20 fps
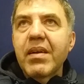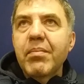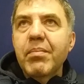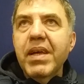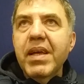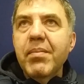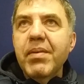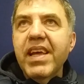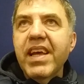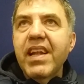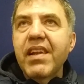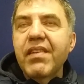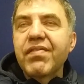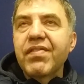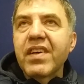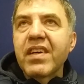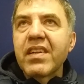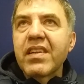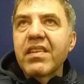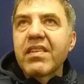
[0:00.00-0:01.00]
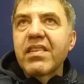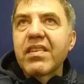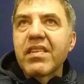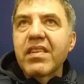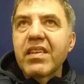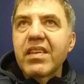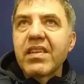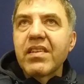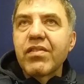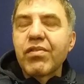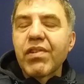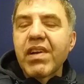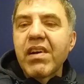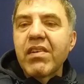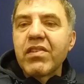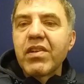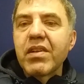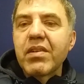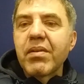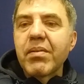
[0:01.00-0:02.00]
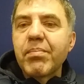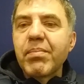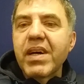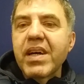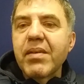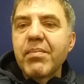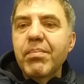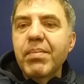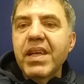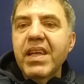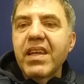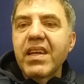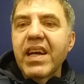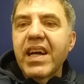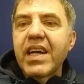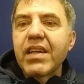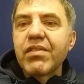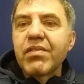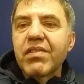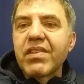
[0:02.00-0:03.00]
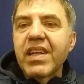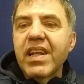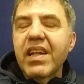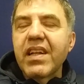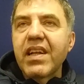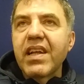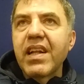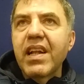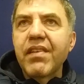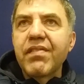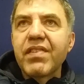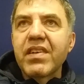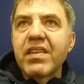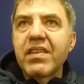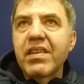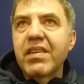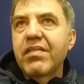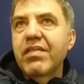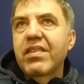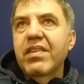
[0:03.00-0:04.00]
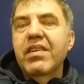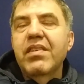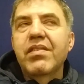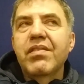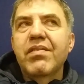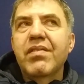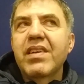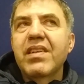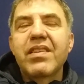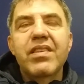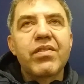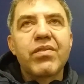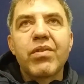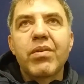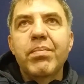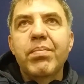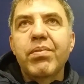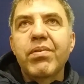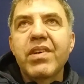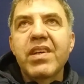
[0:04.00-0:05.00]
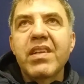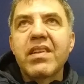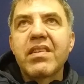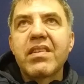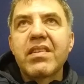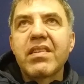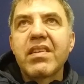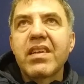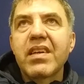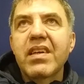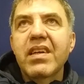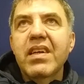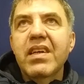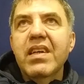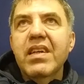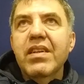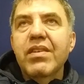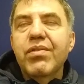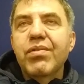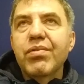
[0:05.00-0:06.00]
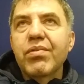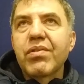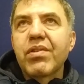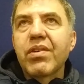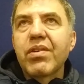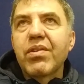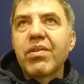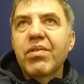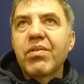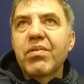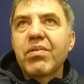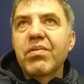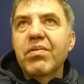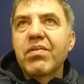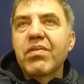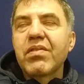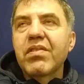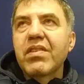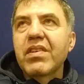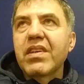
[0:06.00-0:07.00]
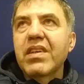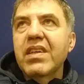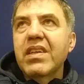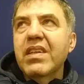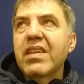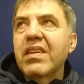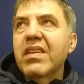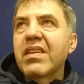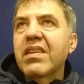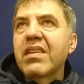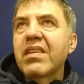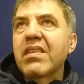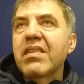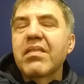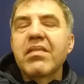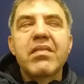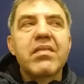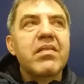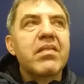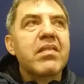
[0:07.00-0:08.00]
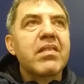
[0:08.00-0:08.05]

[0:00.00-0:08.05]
baby elephant surrounded by big adult elephant, they say, you know what, there's no point to go in